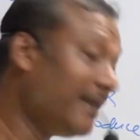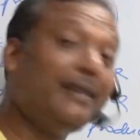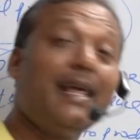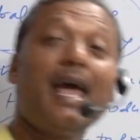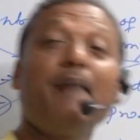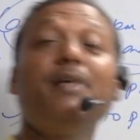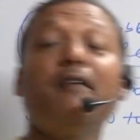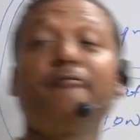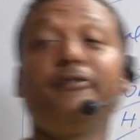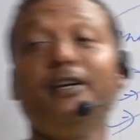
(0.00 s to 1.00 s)
They have the
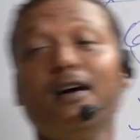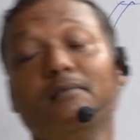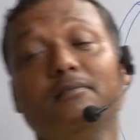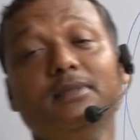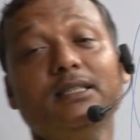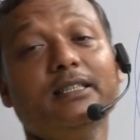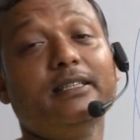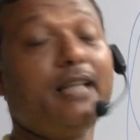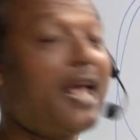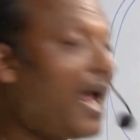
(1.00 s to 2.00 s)
freedom. They